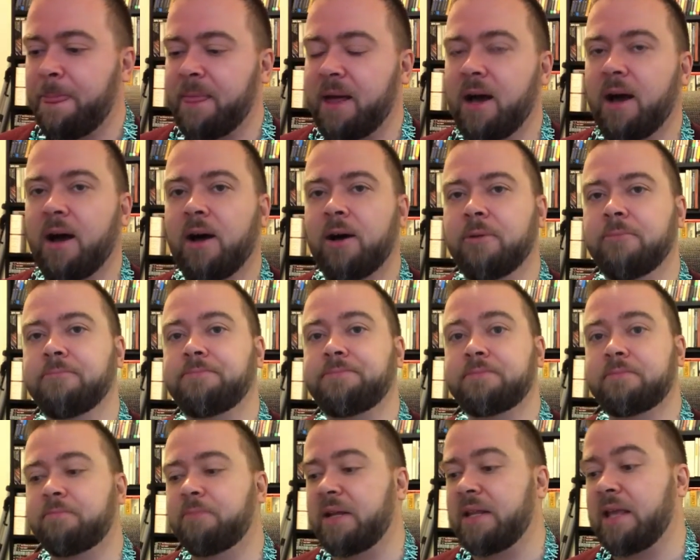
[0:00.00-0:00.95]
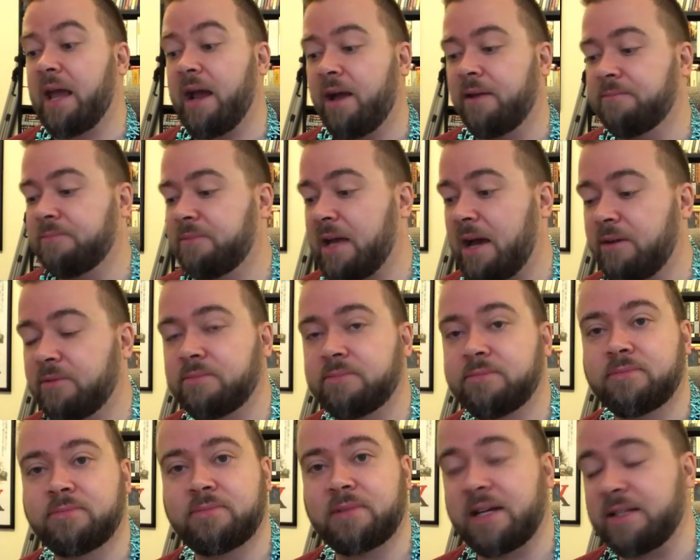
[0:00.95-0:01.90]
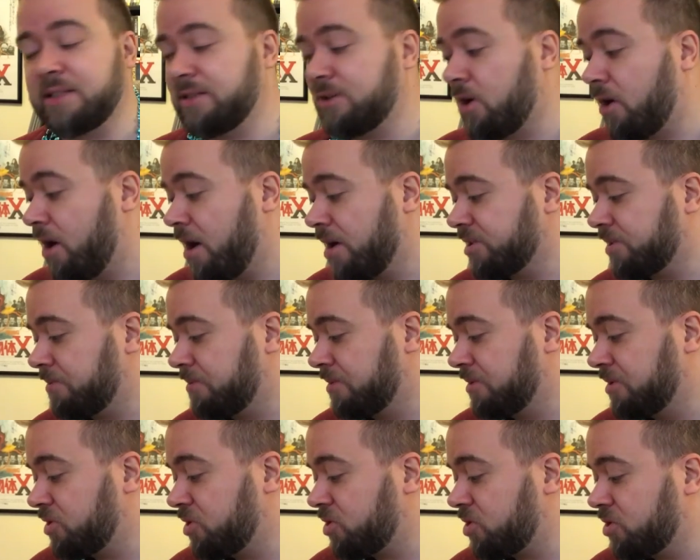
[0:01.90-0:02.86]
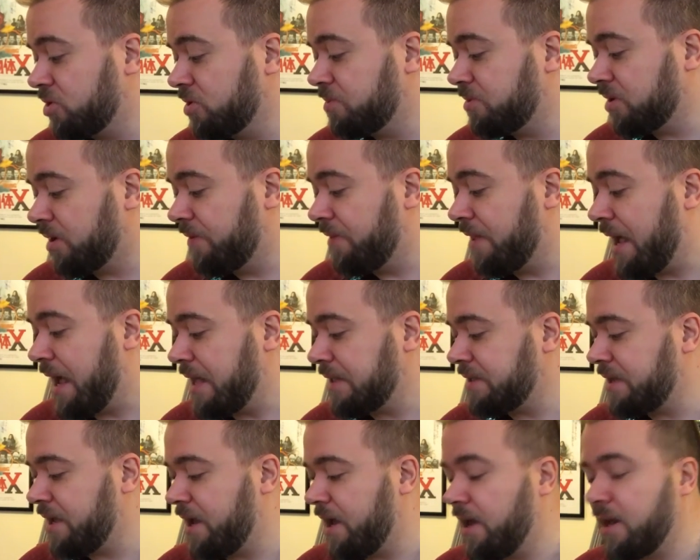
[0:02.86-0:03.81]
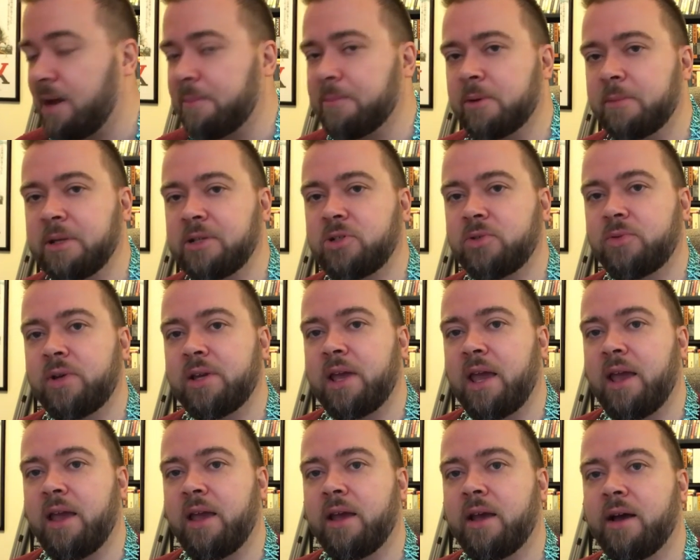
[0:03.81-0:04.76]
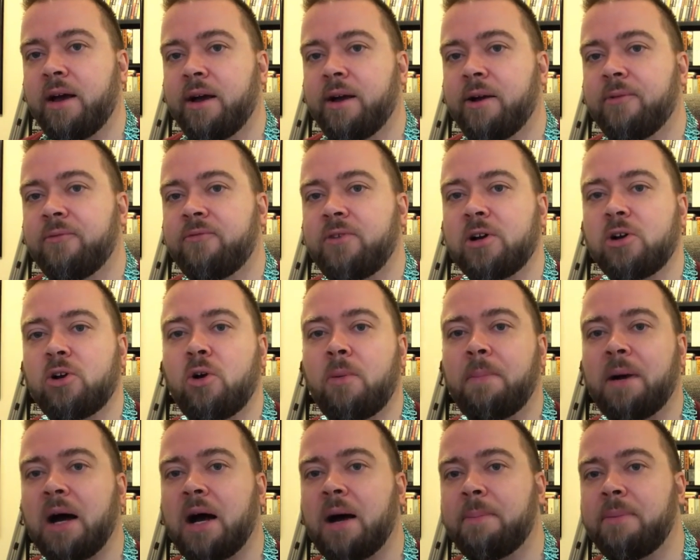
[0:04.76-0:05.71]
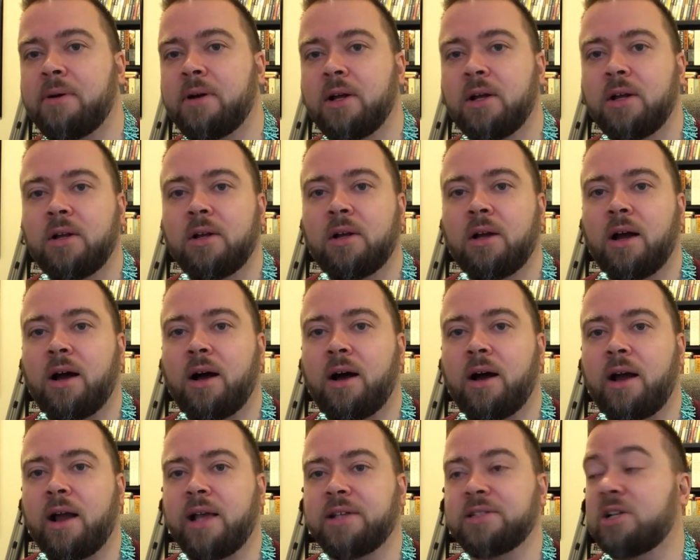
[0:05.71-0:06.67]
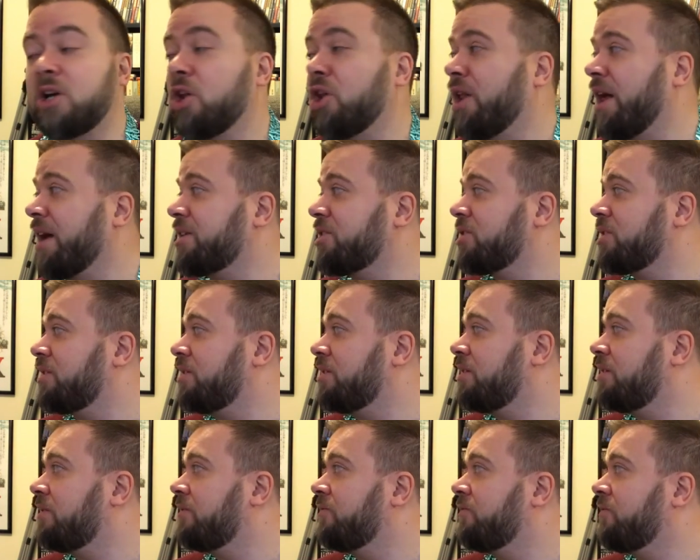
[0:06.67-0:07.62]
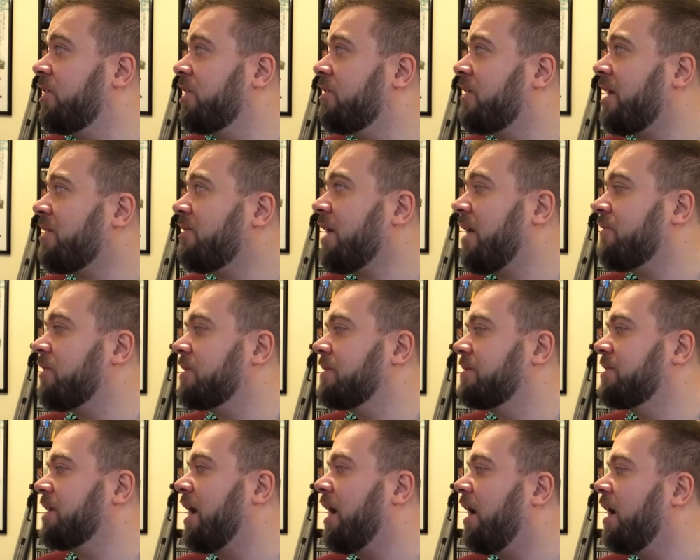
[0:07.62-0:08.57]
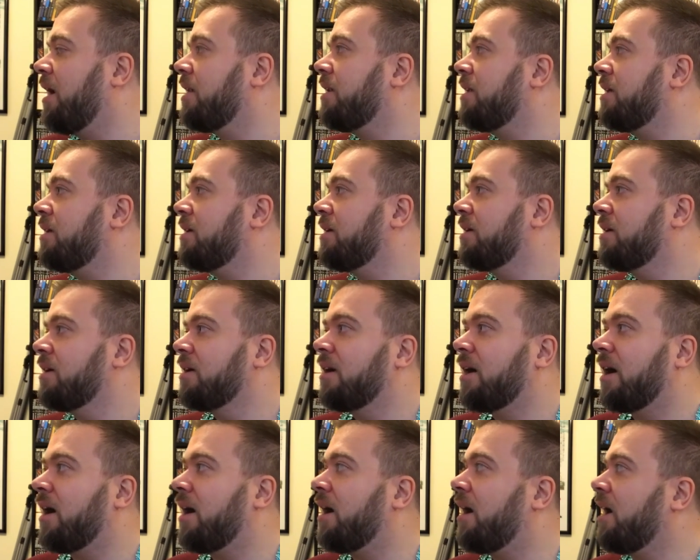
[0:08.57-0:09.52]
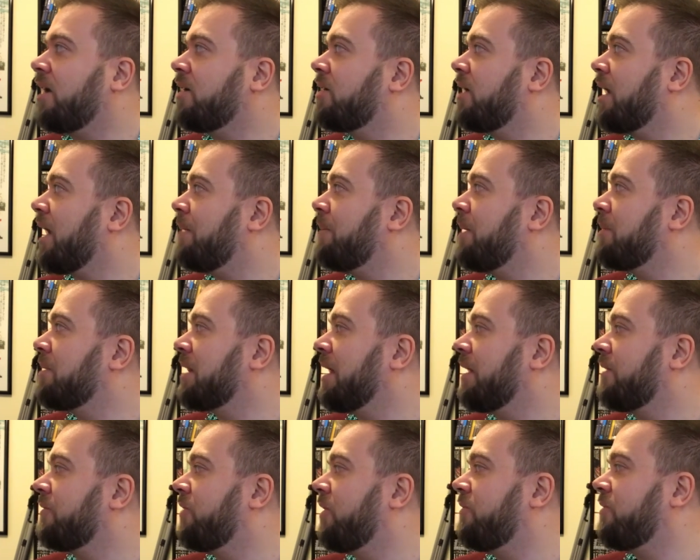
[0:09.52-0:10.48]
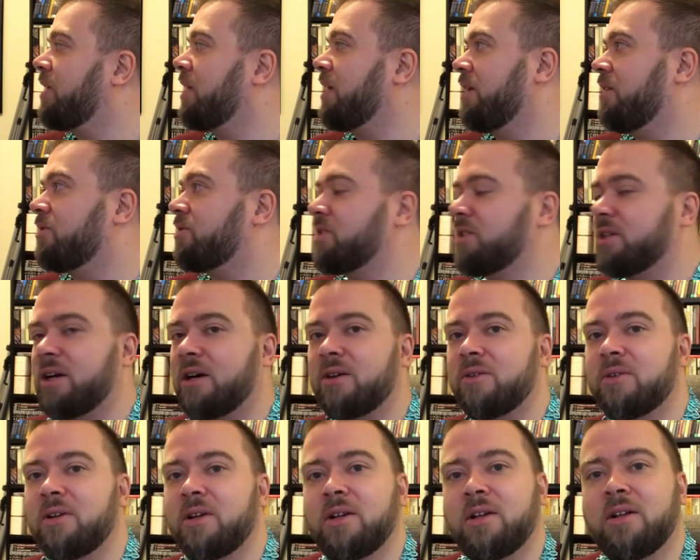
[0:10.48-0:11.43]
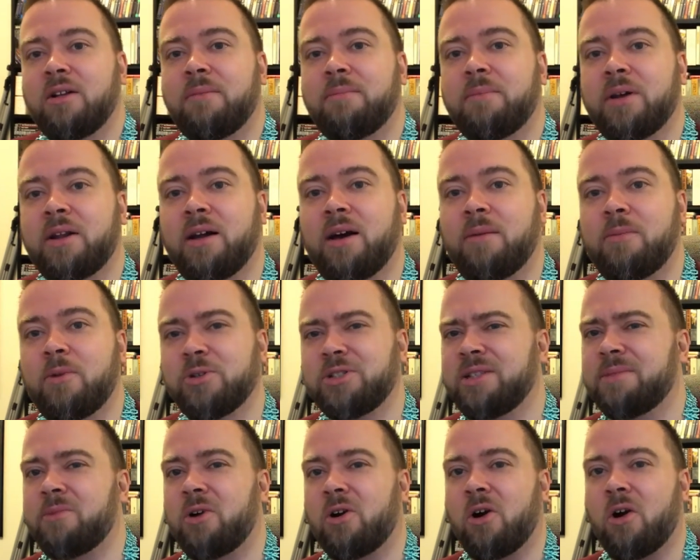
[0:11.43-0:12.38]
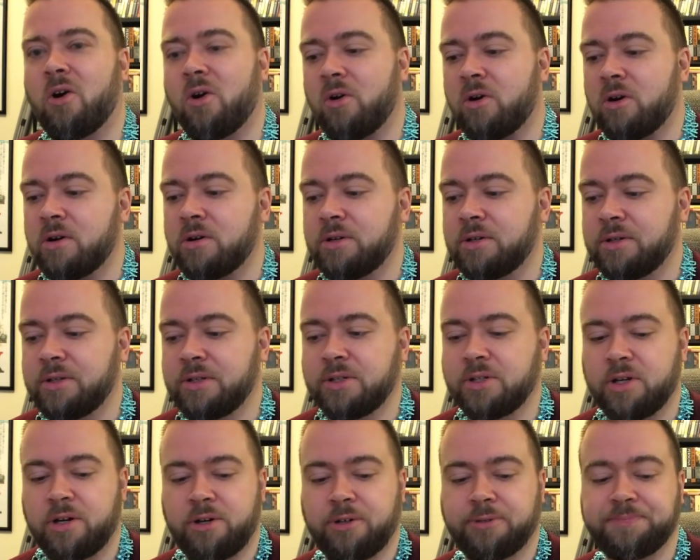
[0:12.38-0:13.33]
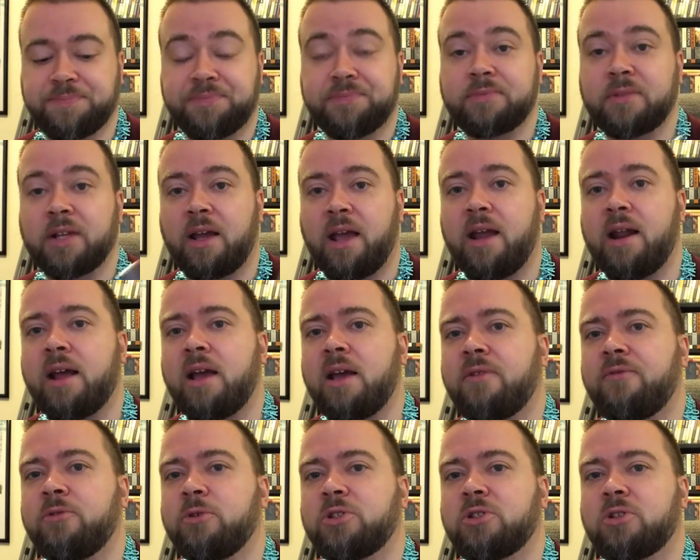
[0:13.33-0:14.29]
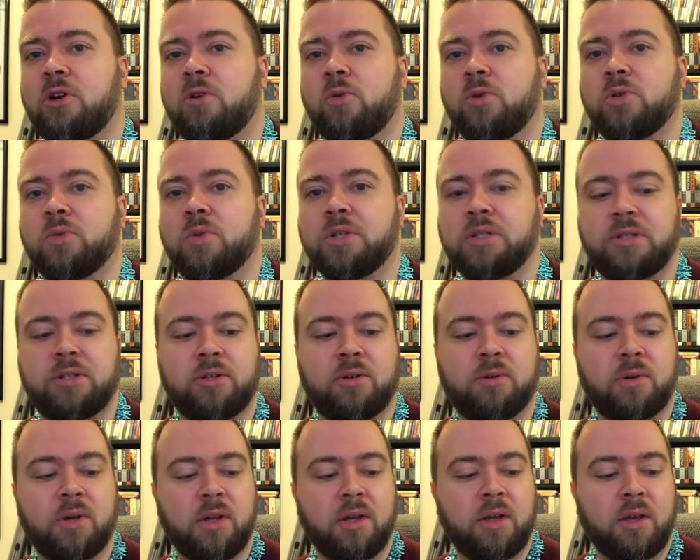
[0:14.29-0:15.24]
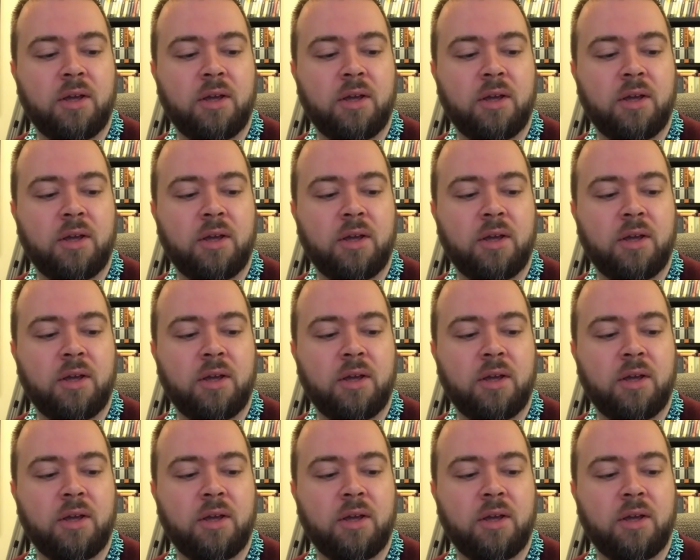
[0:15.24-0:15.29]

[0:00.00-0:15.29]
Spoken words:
But yeah, that's awesome. Souped on that. And I'm going to be doing a Funko Pop, I guess, collection video. I don't have a ton. I don't know. I got maybe like 15 or so. But most of them are horror. So, and I got a few Star Wars ones too.